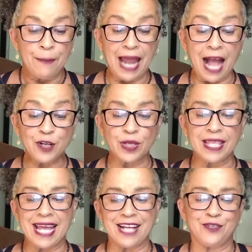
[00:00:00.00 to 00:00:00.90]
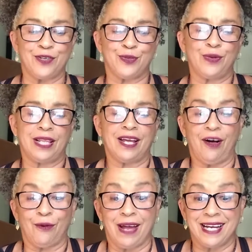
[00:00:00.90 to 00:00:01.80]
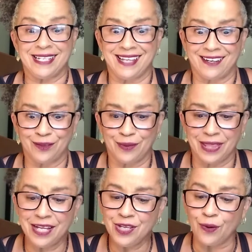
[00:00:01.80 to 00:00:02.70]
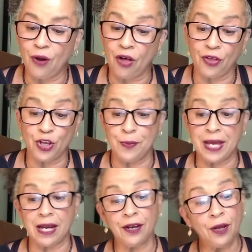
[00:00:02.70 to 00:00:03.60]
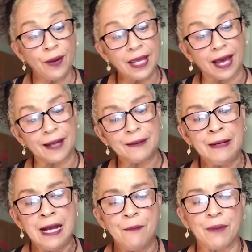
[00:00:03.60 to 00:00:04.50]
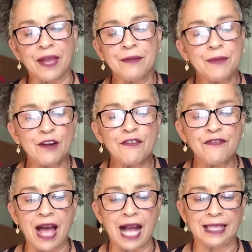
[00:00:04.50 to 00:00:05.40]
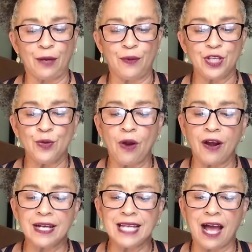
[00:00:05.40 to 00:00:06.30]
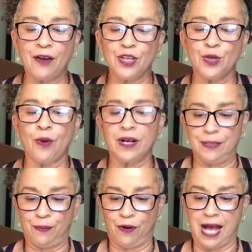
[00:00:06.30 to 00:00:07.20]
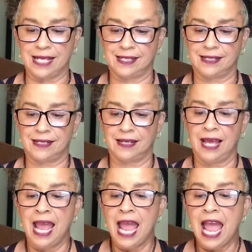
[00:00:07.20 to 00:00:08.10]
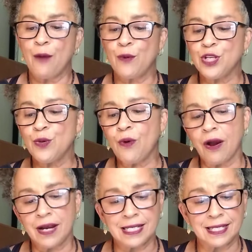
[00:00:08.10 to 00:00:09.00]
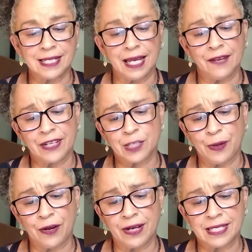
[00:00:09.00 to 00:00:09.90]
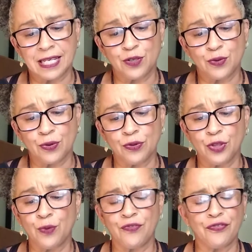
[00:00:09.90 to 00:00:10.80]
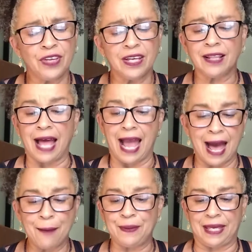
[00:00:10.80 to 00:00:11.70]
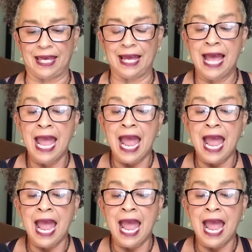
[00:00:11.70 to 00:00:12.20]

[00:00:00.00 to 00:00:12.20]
But actually, the answer is really already settled within you, although you may not know it yet, by the mere fact that when you are in doubt, you are depressed. And when you are in a state of experiencing truth, you feel happy.